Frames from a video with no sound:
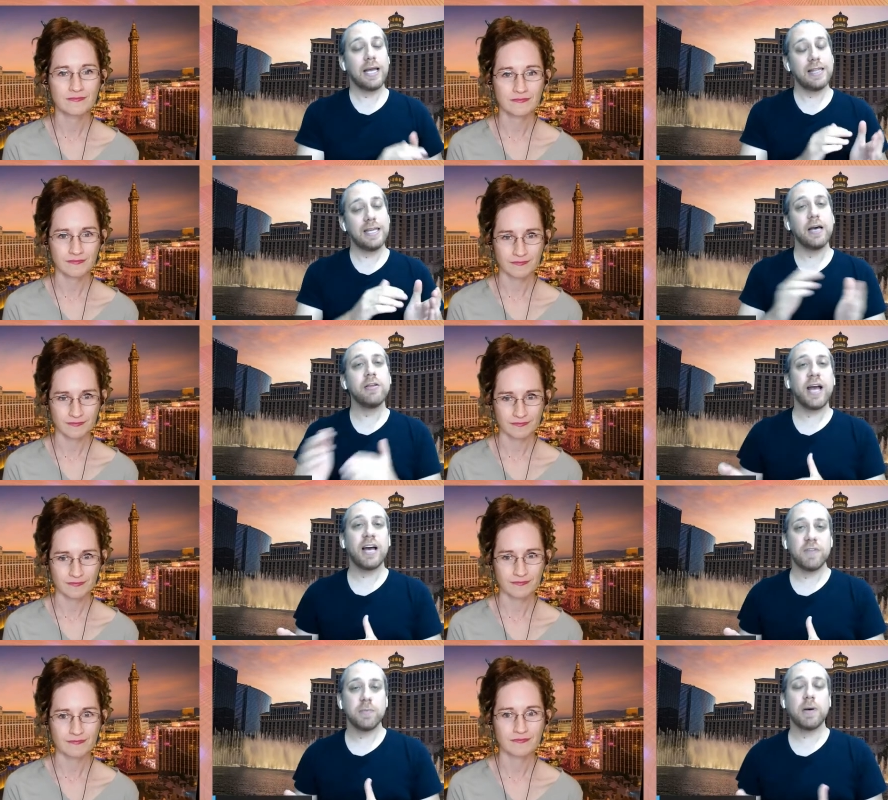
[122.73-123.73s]
Speaker 1: the other
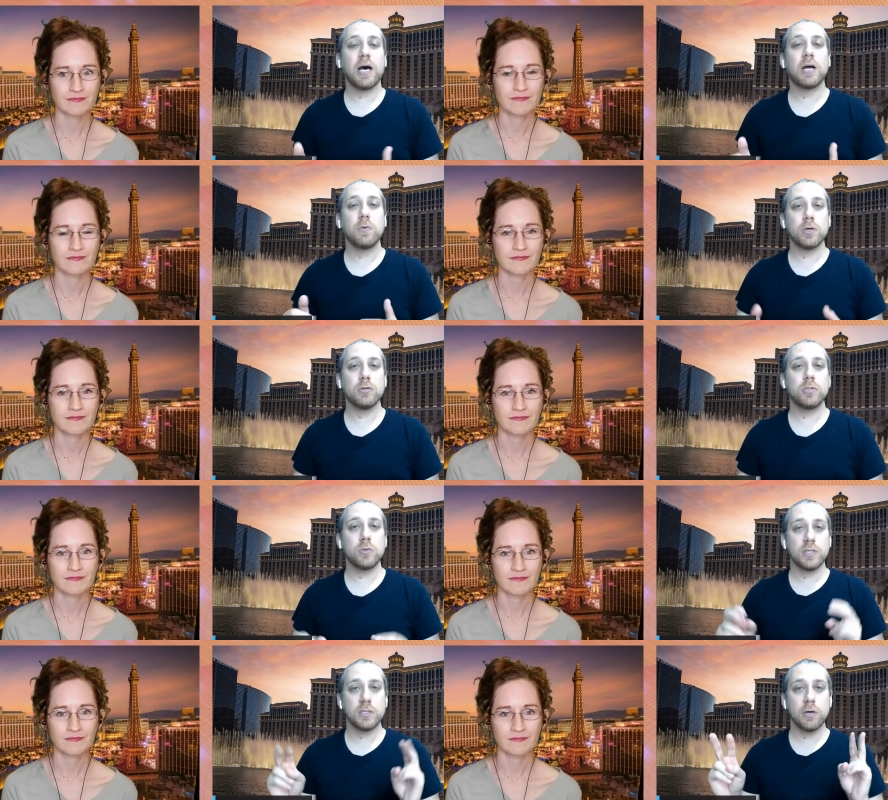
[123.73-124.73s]
half of the pot will go to
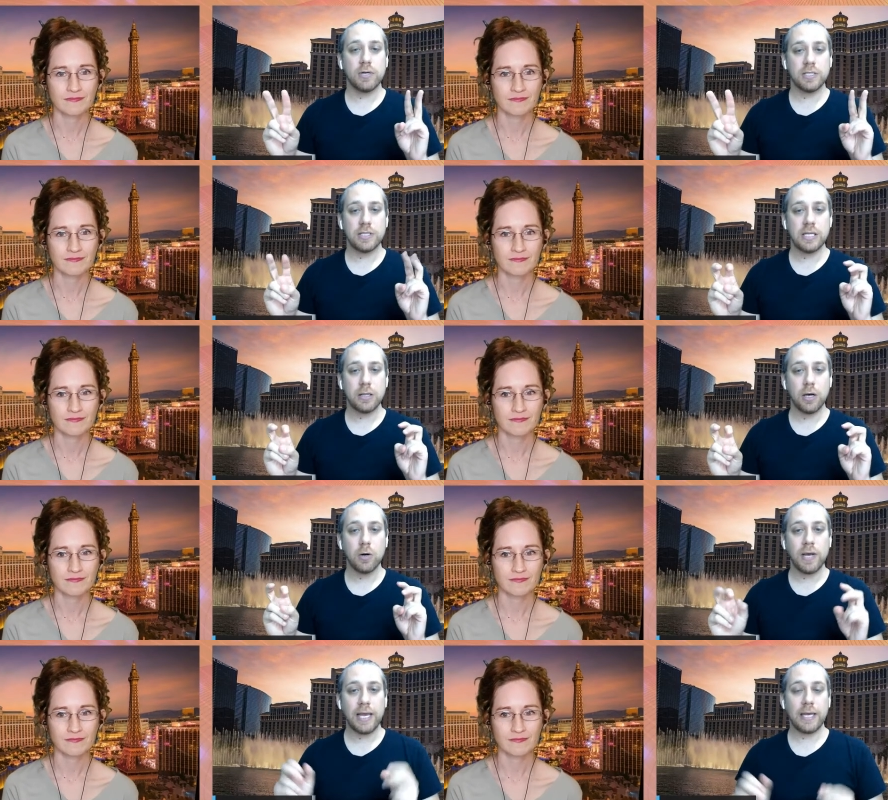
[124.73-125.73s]
what's known as the
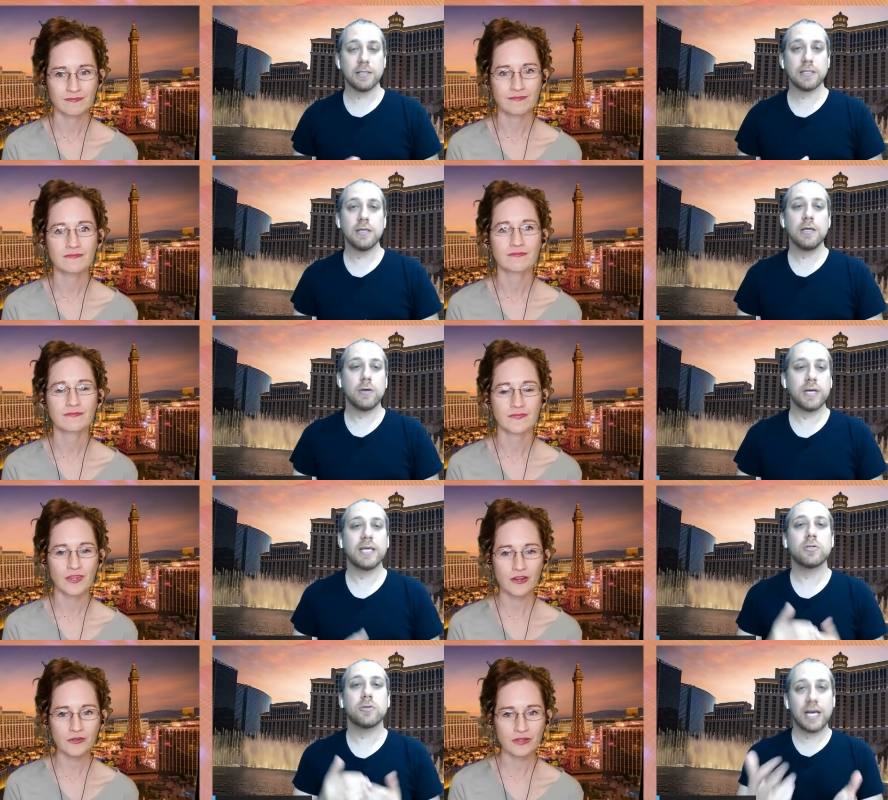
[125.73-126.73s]
low hand.
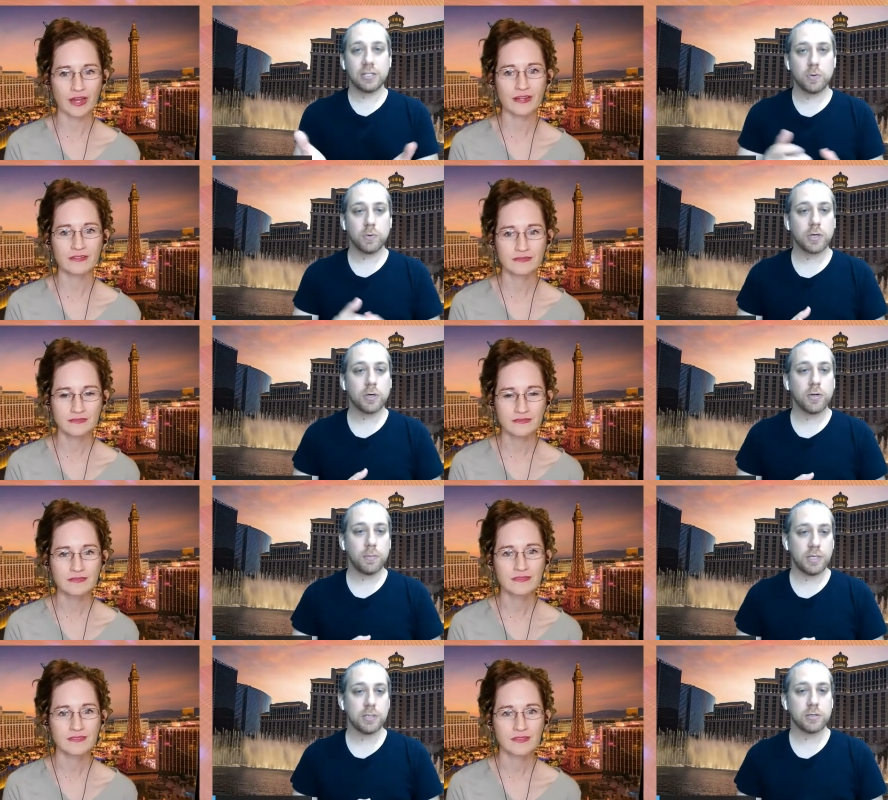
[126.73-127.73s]
Okay,
Speaker 2: so that's what we're going to
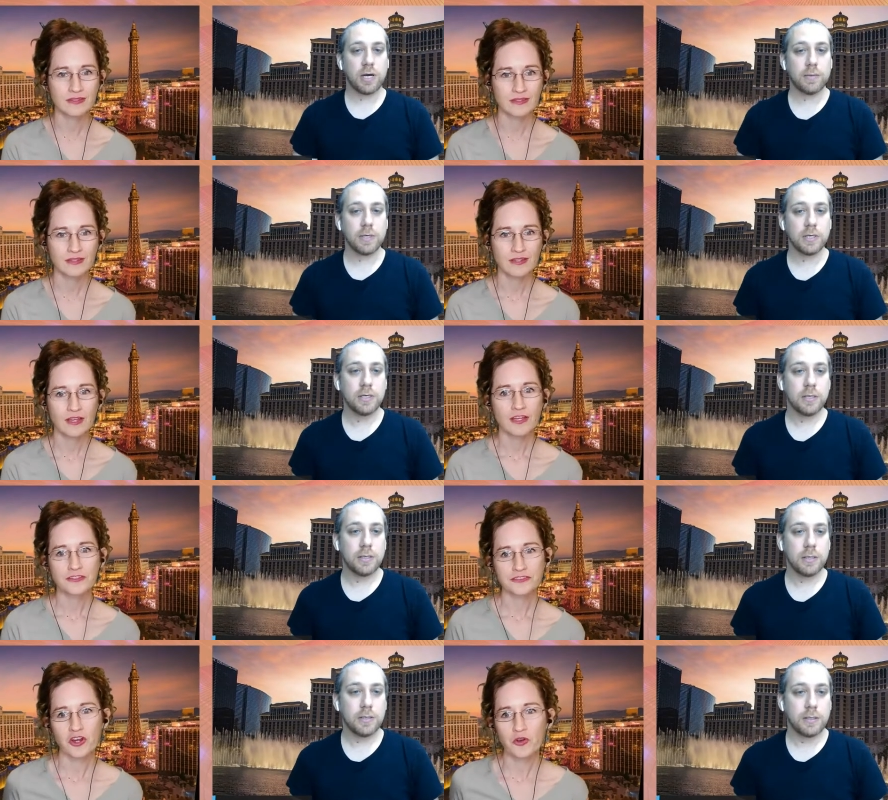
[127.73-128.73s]
be describing.
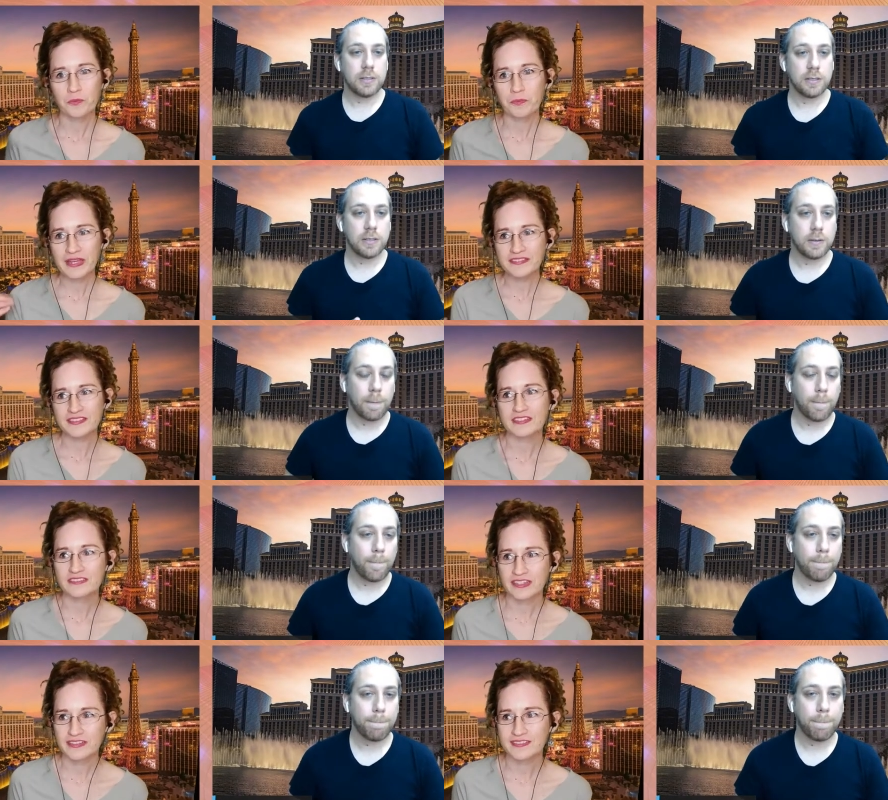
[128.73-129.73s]
So
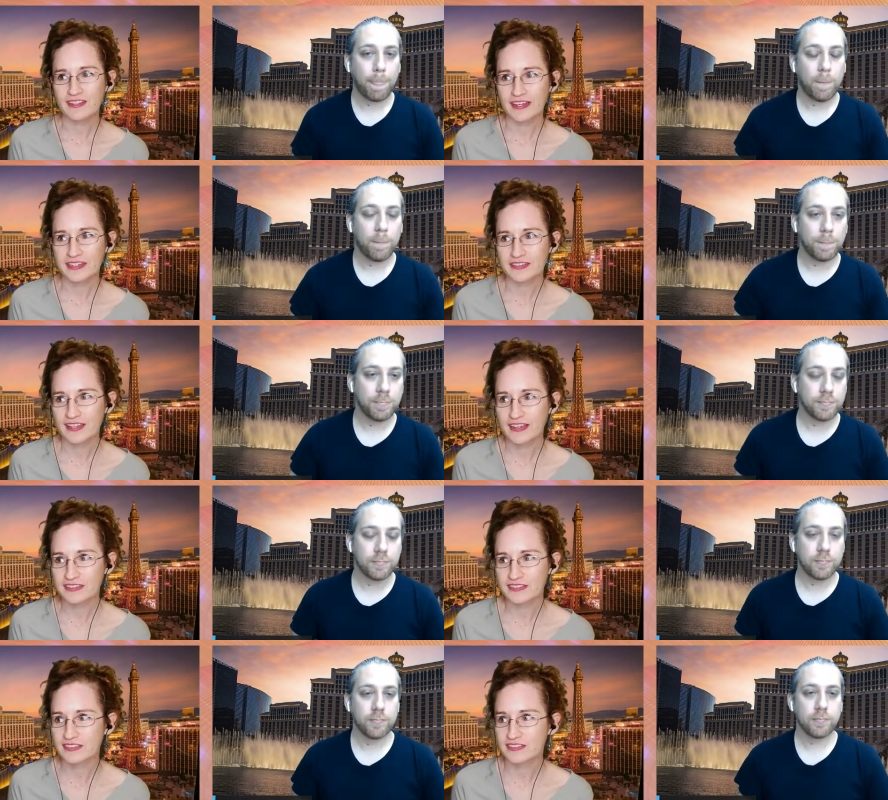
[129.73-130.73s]
basically it's like
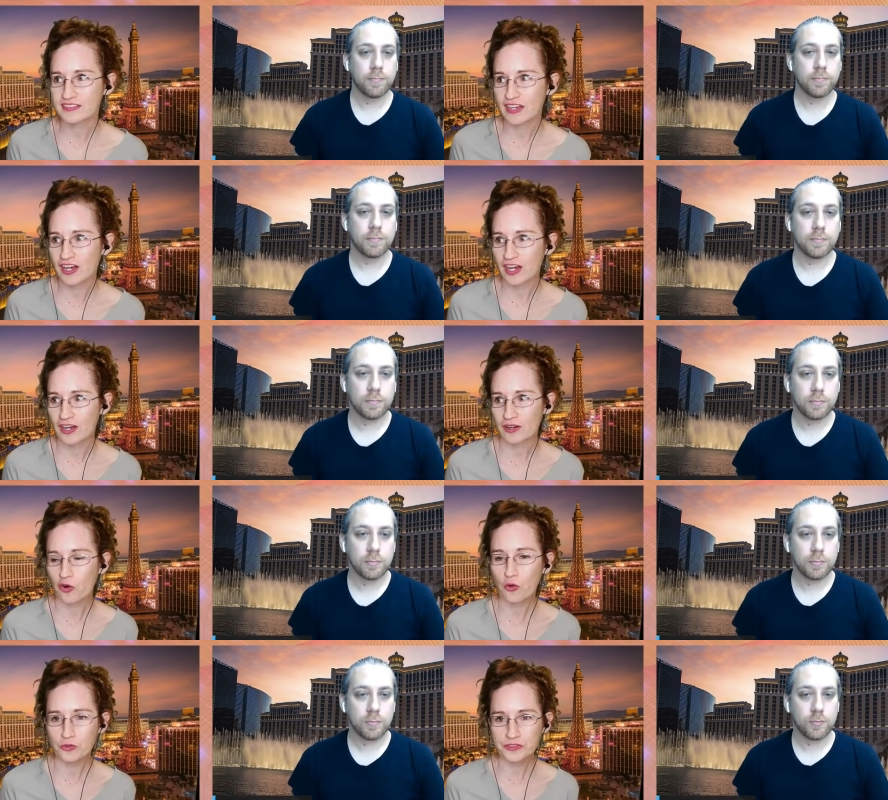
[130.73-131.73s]
Texas
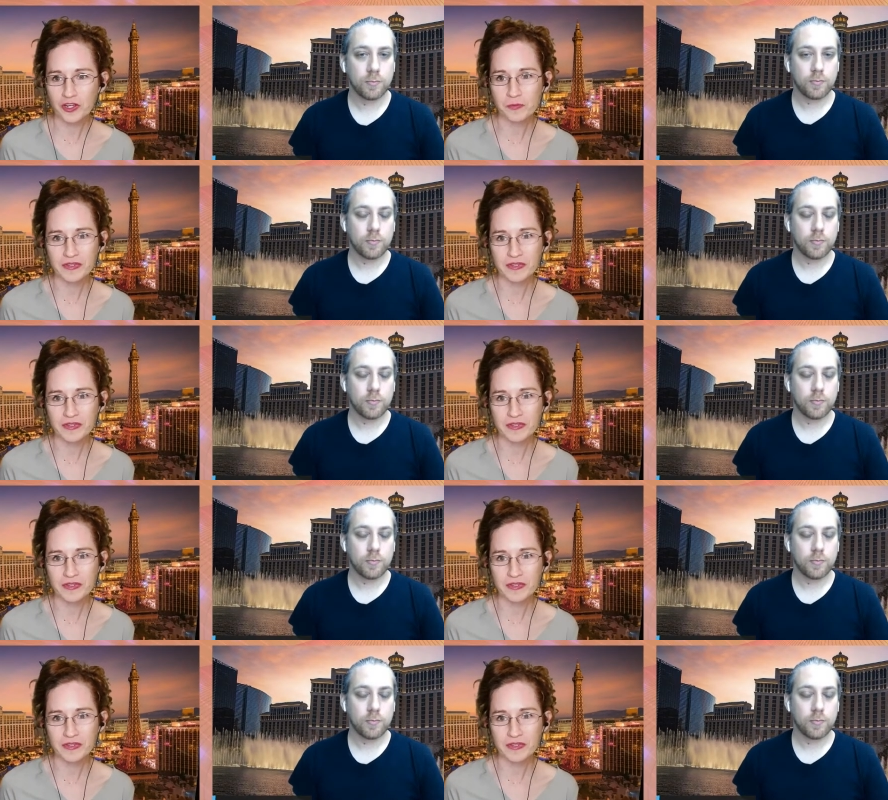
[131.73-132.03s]
Hold'em,